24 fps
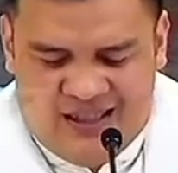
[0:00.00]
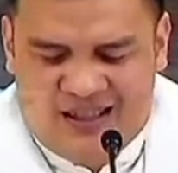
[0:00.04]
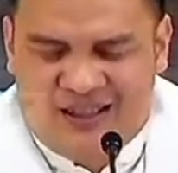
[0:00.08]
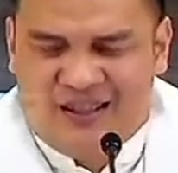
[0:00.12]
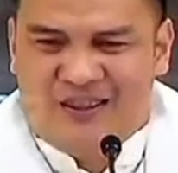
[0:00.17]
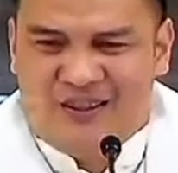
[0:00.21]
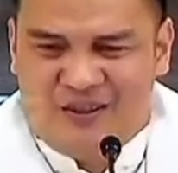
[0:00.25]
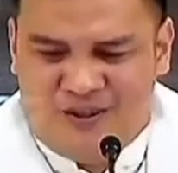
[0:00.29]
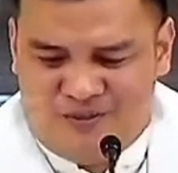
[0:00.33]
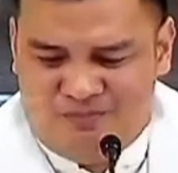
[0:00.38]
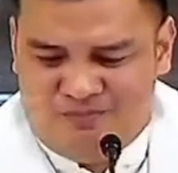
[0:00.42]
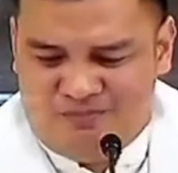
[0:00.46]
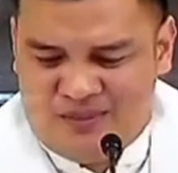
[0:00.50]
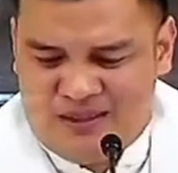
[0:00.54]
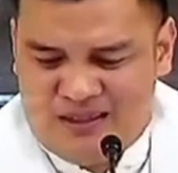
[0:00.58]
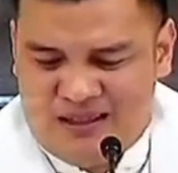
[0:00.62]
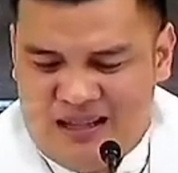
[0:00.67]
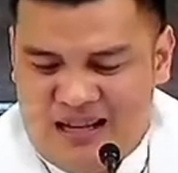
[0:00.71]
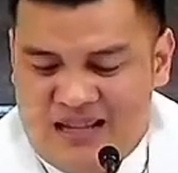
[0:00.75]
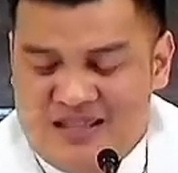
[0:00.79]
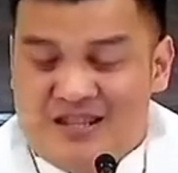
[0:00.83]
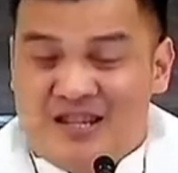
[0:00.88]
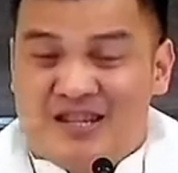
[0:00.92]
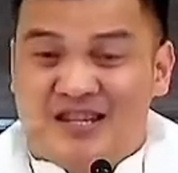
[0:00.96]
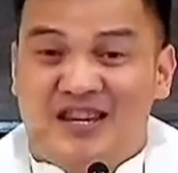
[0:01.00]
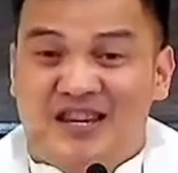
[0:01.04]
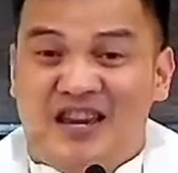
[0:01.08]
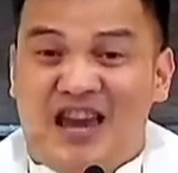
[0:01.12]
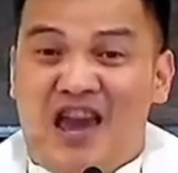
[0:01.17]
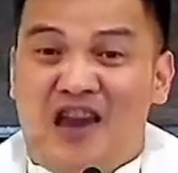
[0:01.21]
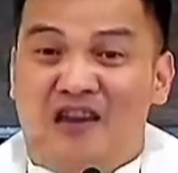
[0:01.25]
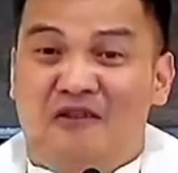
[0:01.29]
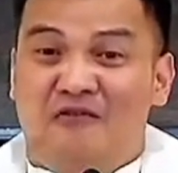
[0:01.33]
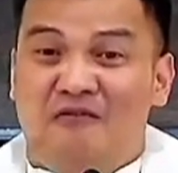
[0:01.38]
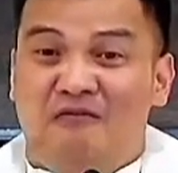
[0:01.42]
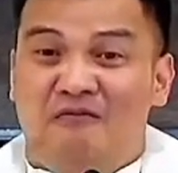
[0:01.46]
You know, I just
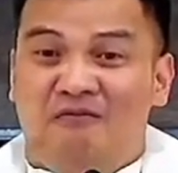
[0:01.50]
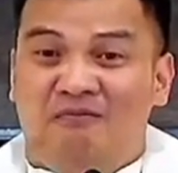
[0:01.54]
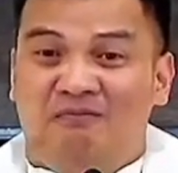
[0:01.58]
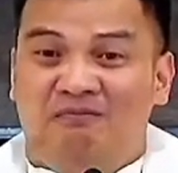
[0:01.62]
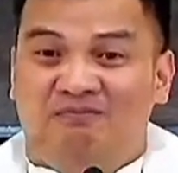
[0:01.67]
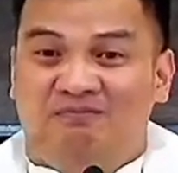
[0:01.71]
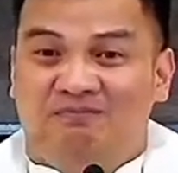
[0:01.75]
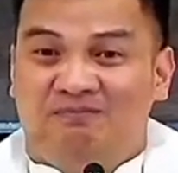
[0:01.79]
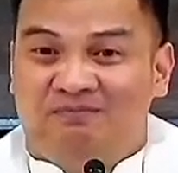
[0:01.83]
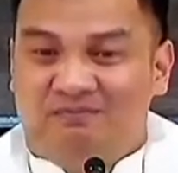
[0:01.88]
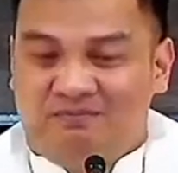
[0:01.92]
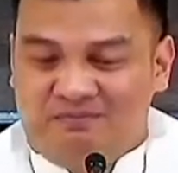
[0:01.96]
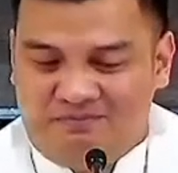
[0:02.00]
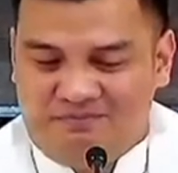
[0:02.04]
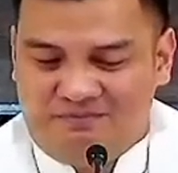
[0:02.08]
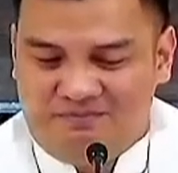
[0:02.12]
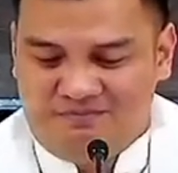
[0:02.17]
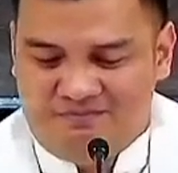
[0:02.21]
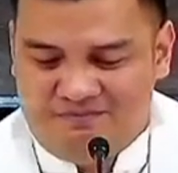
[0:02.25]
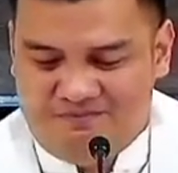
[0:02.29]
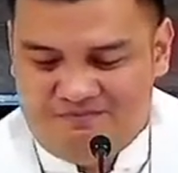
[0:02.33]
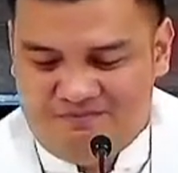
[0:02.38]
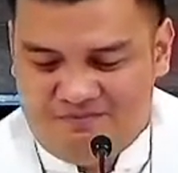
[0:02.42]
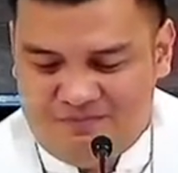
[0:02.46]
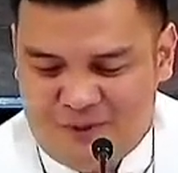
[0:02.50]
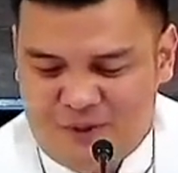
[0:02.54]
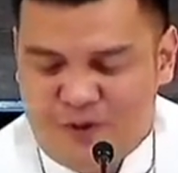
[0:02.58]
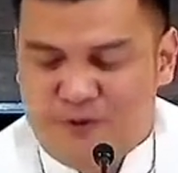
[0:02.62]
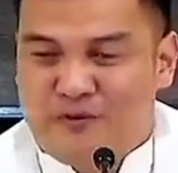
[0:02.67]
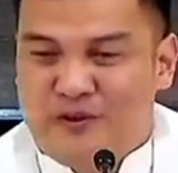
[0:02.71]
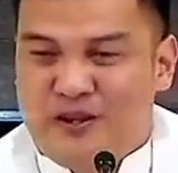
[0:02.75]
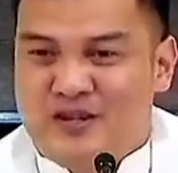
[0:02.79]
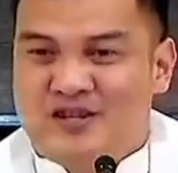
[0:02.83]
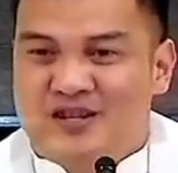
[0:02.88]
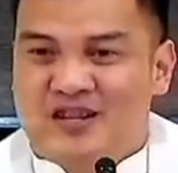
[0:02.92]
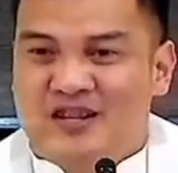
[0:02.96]
came to
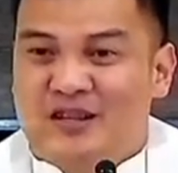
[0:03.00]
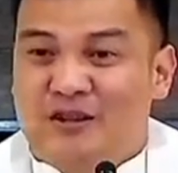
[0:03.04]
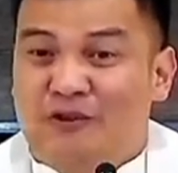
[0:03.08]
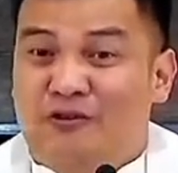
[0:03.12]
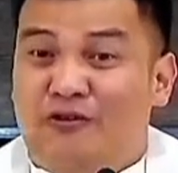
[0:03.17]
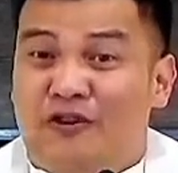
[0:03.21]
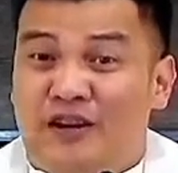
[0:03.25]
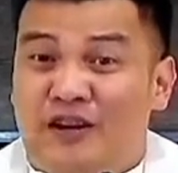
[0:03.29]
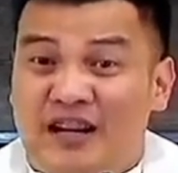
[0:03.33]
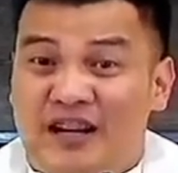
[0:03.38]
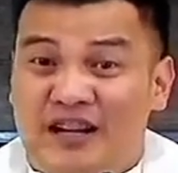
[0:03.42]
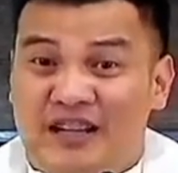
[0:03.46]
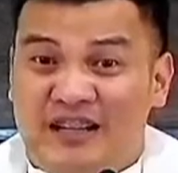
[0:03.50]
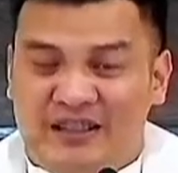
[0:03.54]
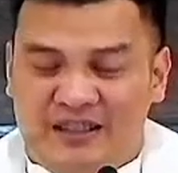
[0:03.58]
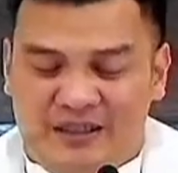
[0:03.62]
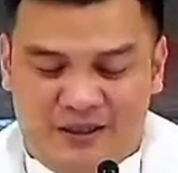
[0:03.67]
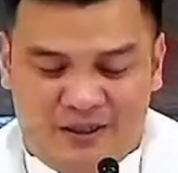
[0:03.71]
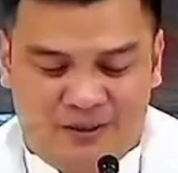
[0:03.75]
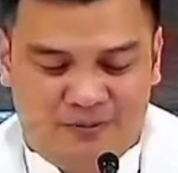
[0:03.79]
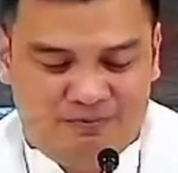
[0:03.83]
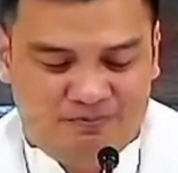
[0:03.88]
visit a friend.